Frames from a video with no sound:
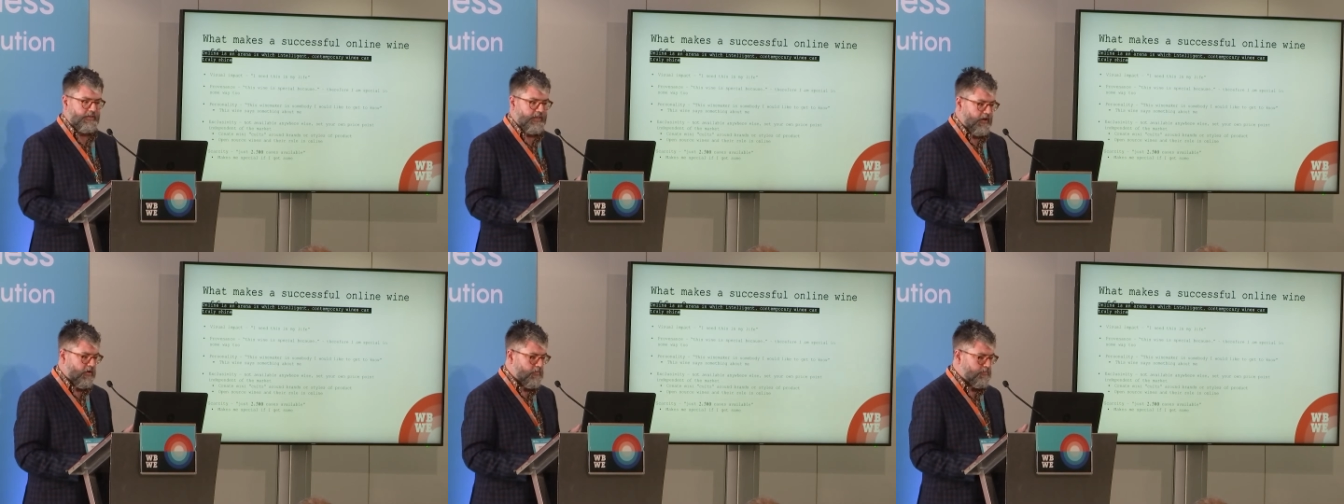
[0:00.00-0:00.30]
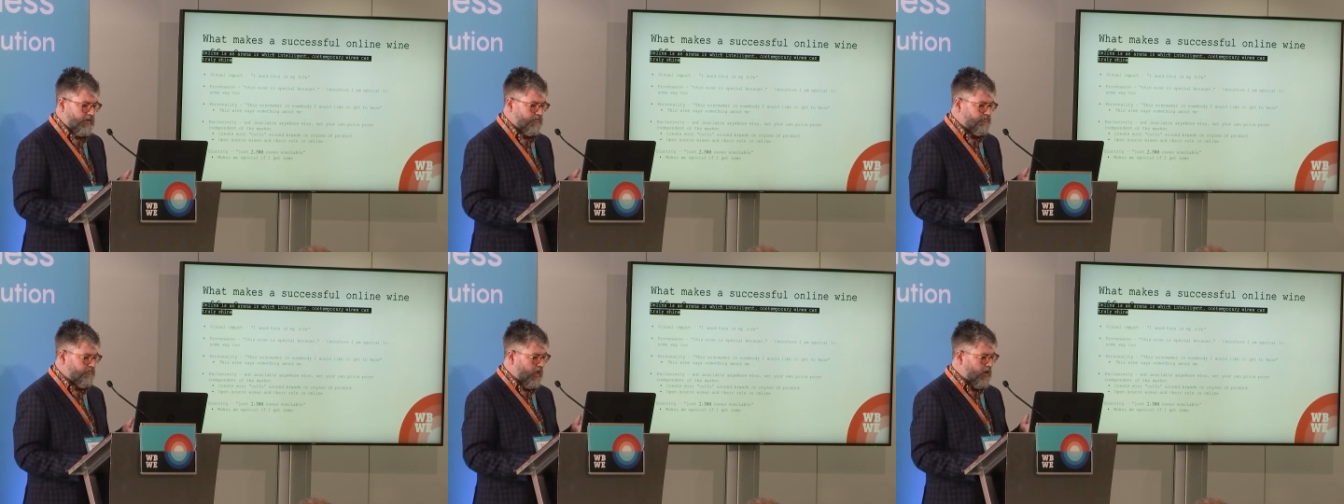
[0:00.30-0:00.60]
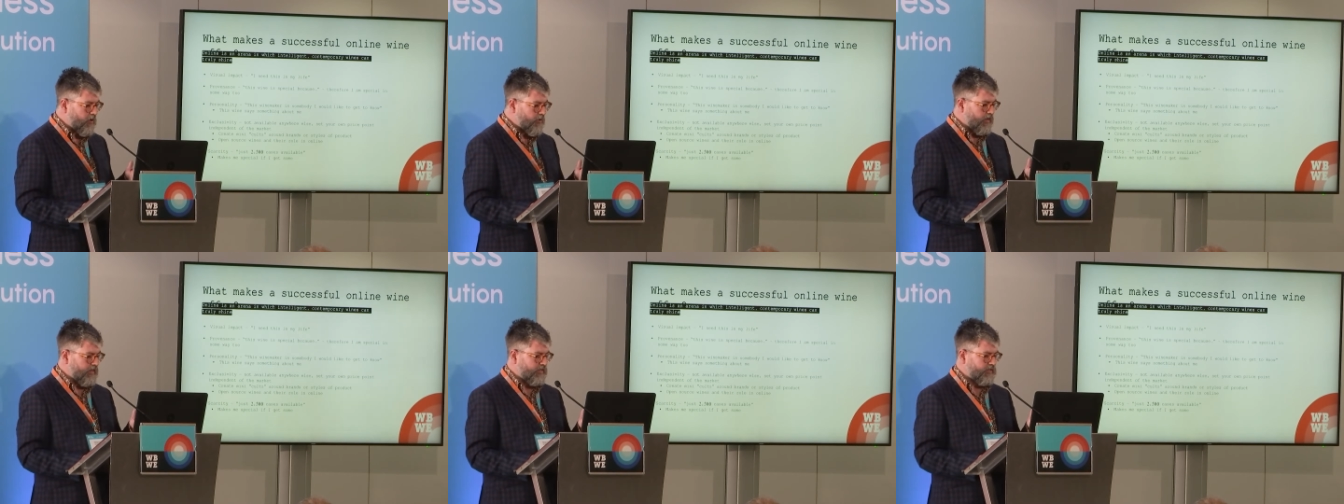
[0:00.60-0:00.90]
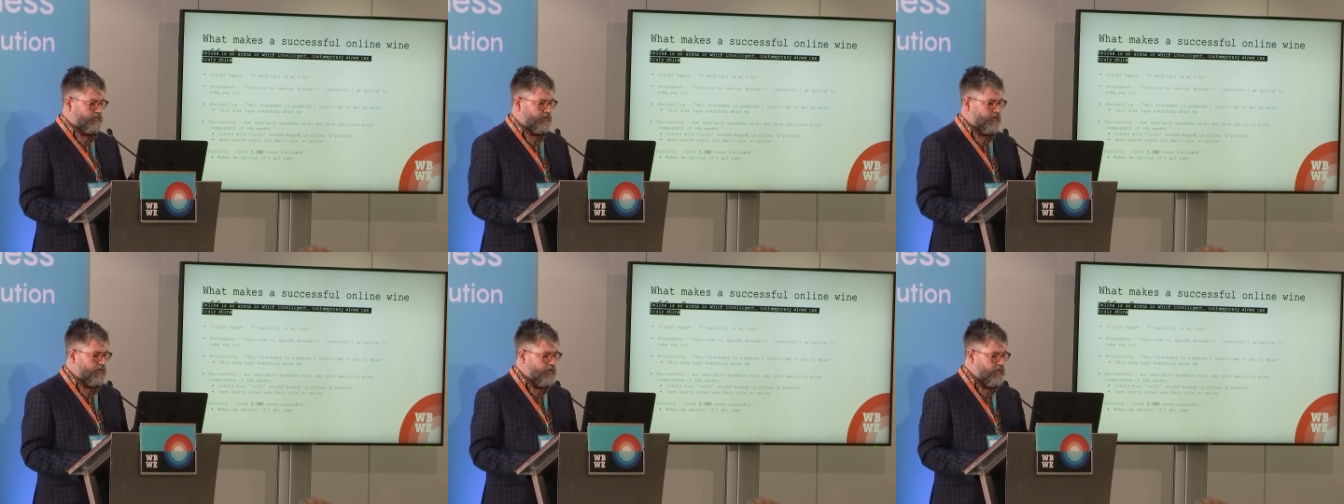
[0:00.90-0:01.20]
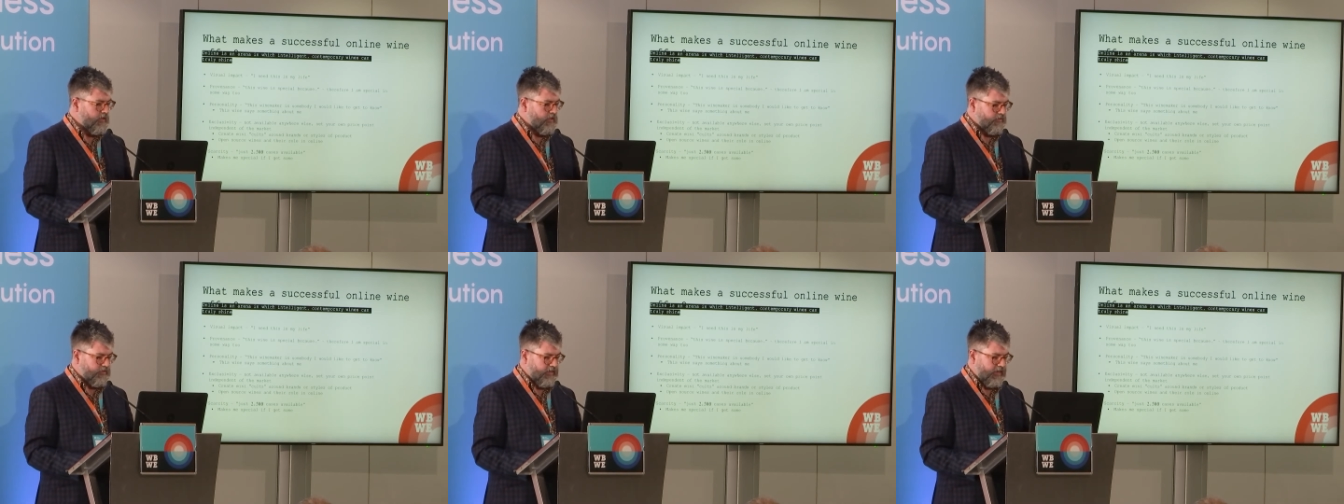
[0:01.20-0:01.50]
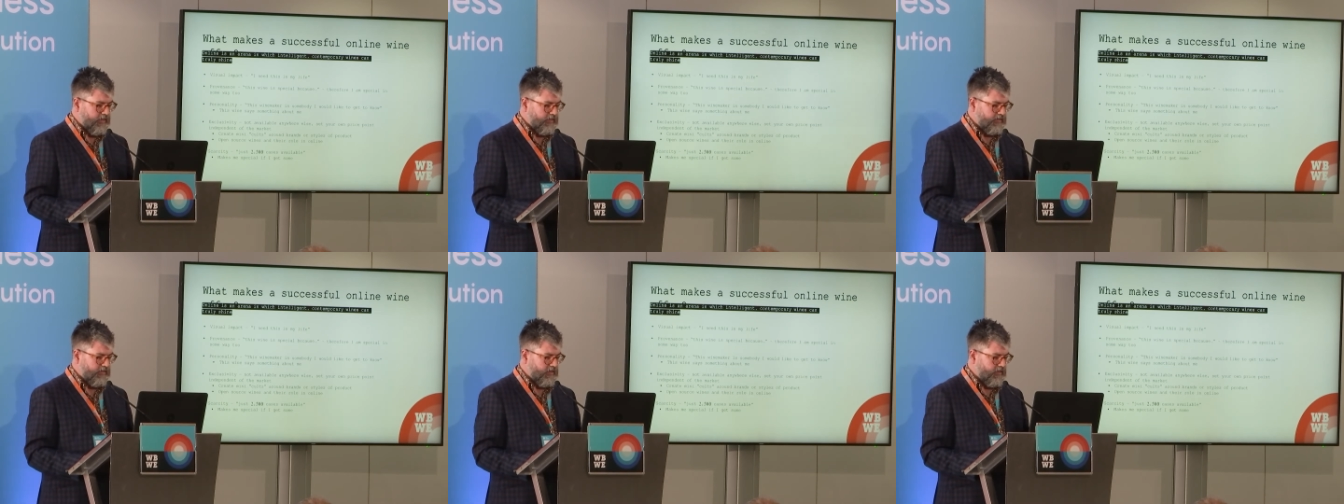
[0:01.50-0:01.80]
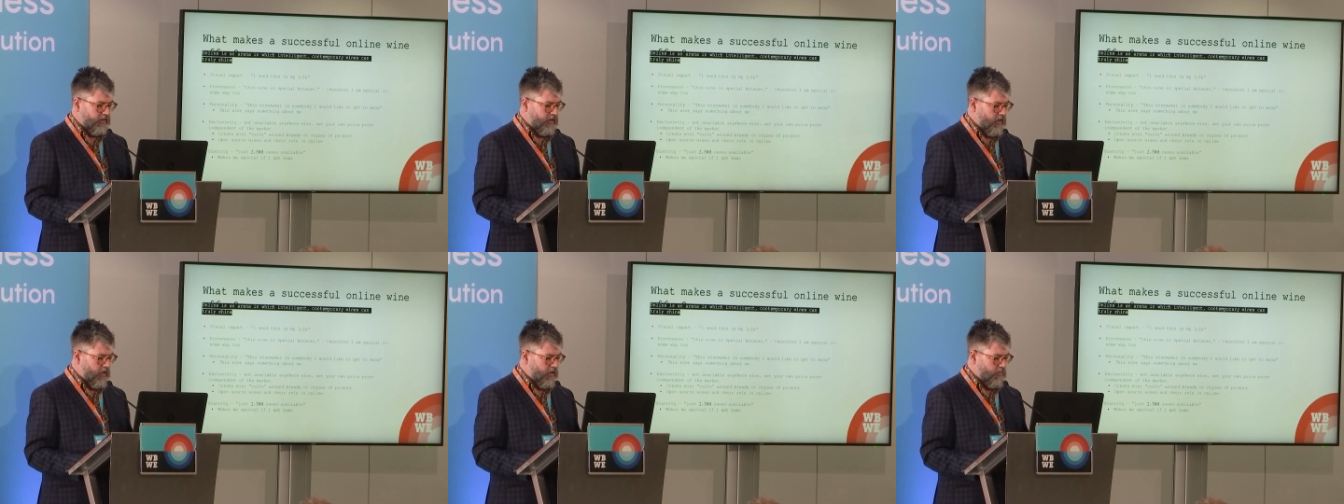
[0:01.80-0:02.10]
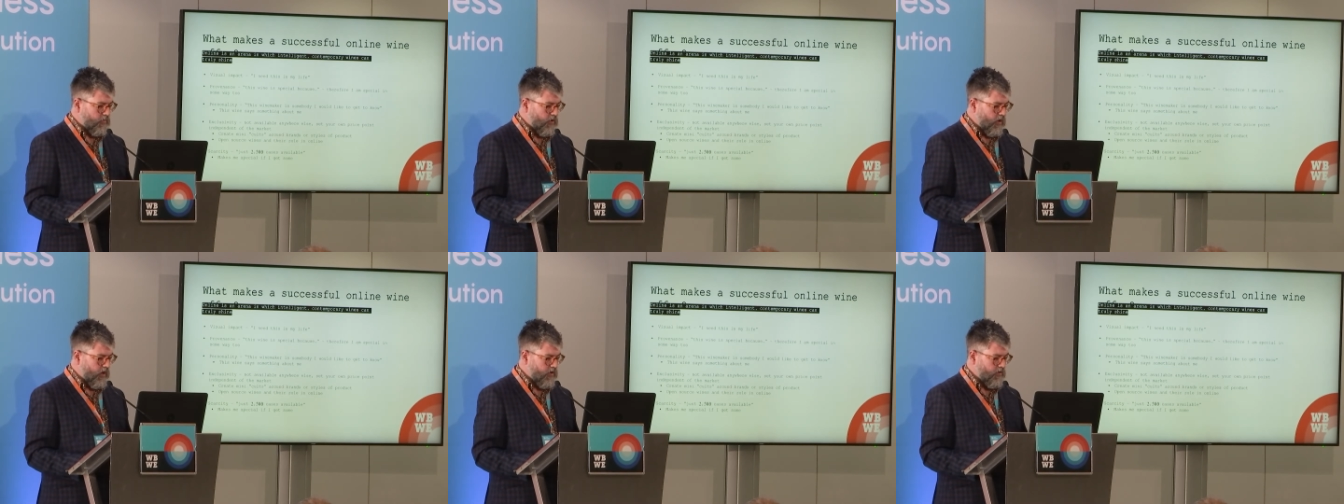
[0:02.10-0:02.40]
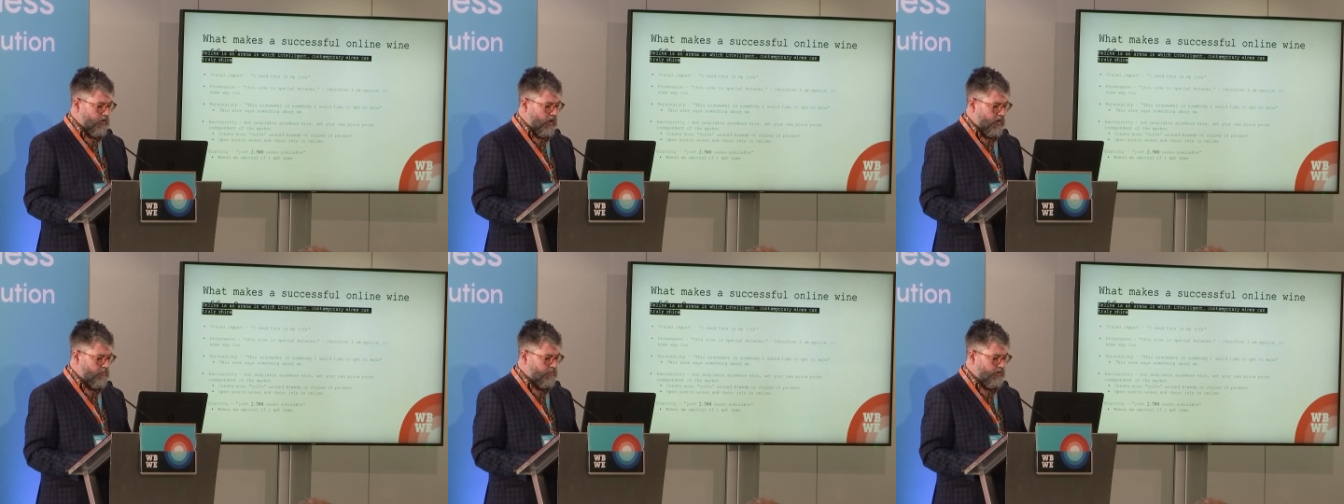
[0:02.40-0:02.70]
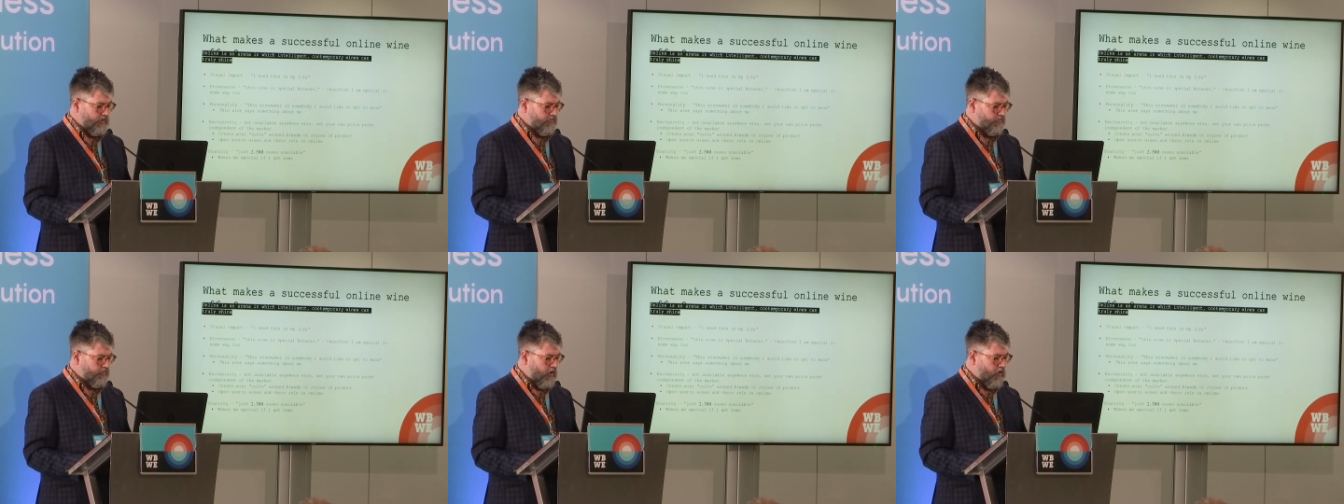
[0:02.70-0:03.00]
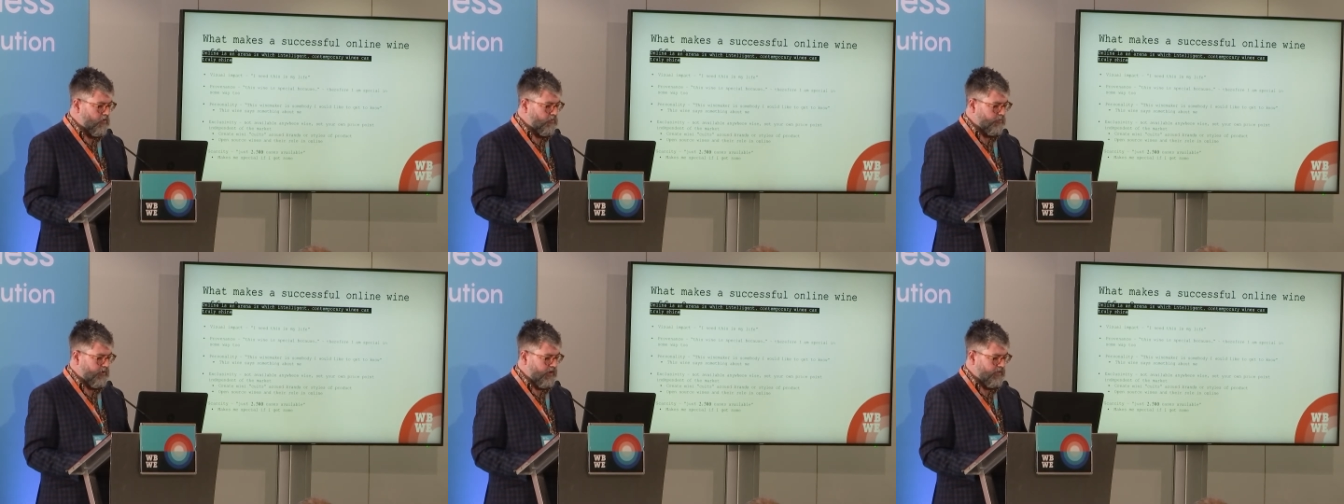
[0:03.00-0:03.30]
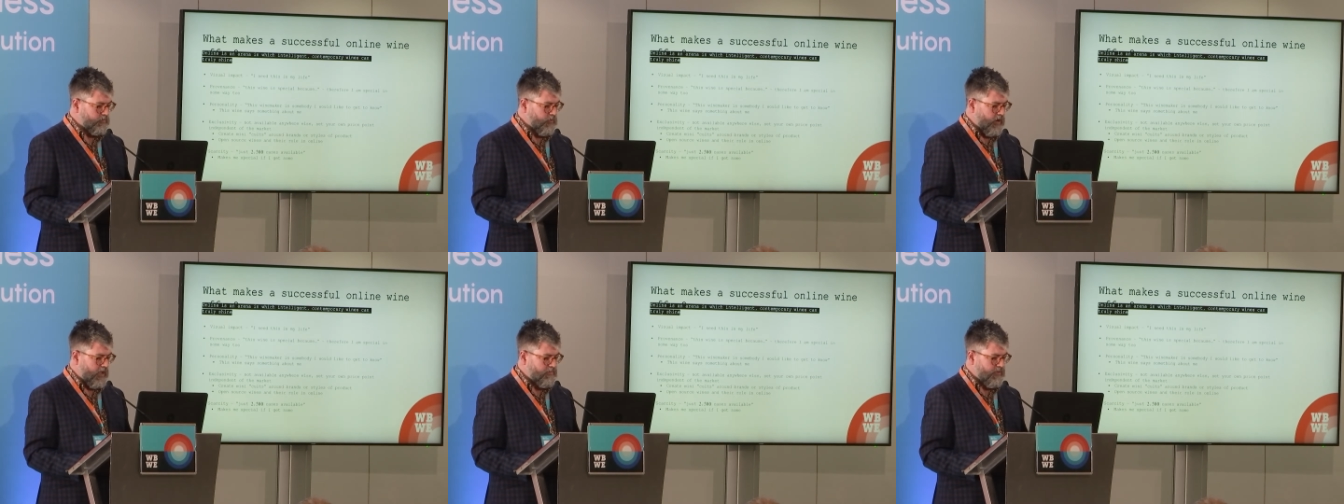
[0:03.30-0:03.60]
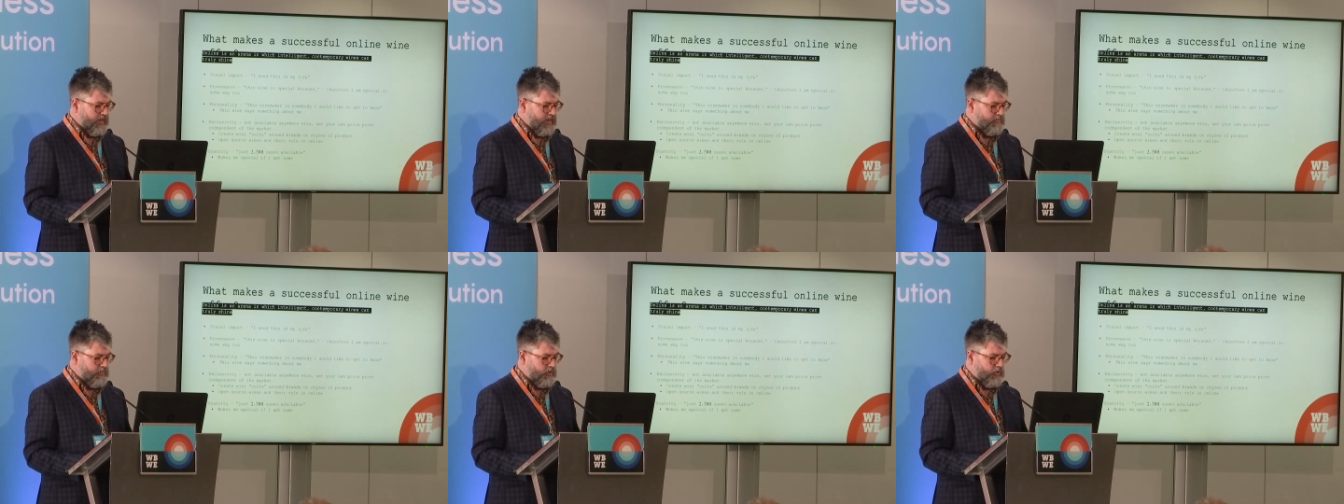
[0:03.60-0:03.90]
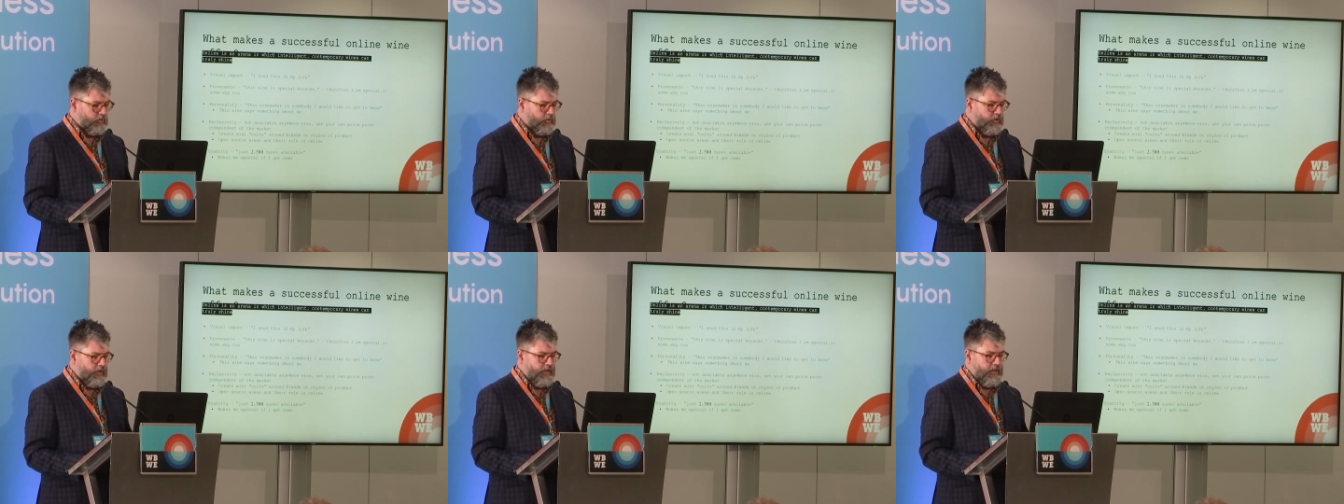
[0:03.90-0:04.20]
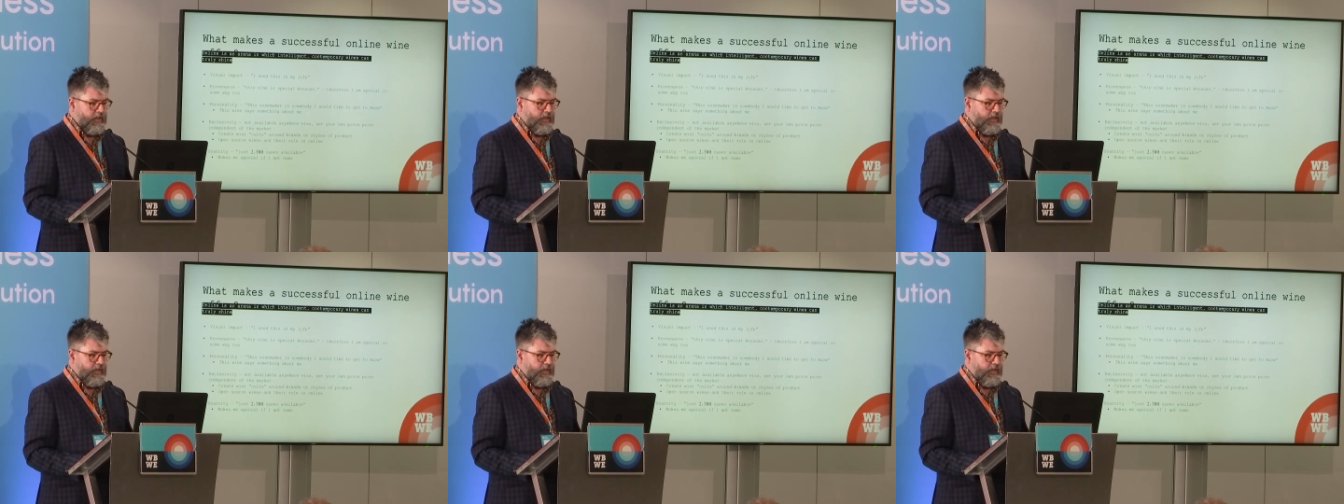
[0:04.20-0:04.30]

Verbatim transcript: There have been various things that um, I, have been involved with where people,